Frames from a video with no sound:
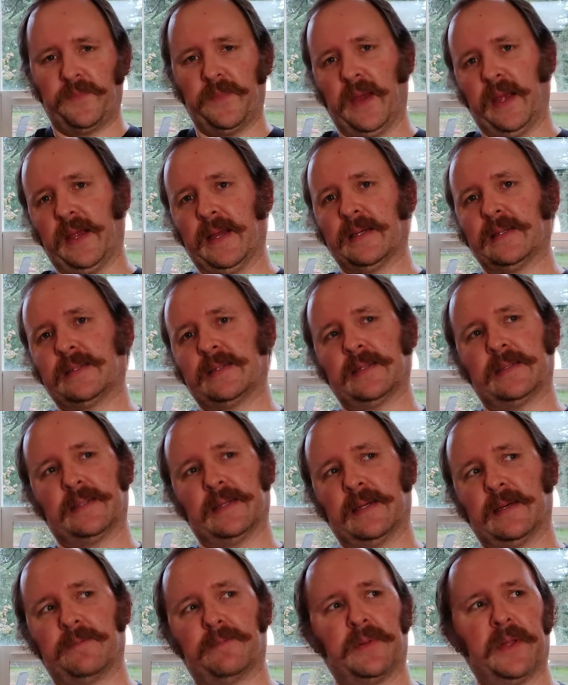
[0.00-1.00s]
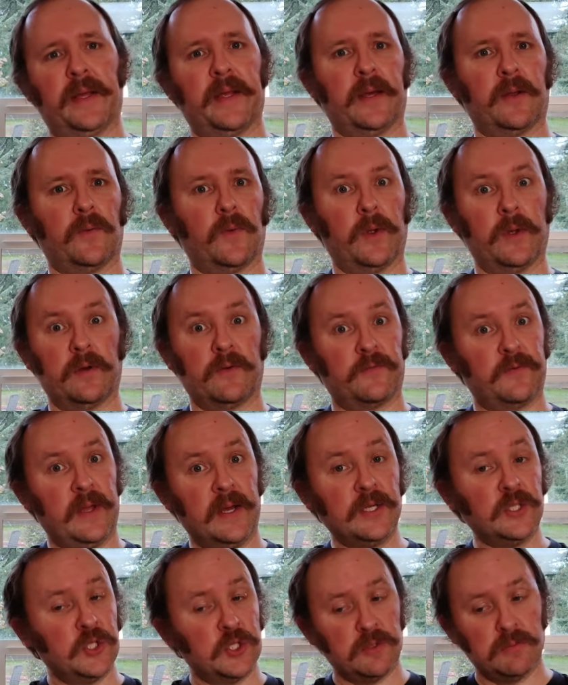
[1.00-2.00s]
I guess it's a play on Royal
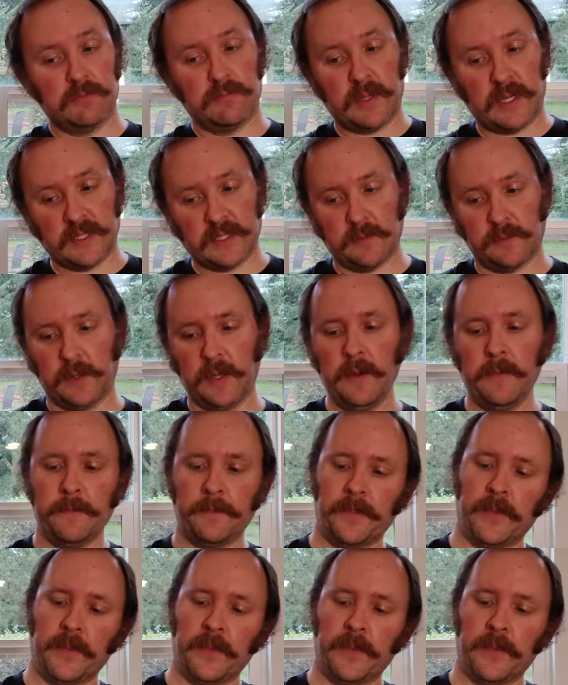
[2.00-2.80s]
Flush, possibly.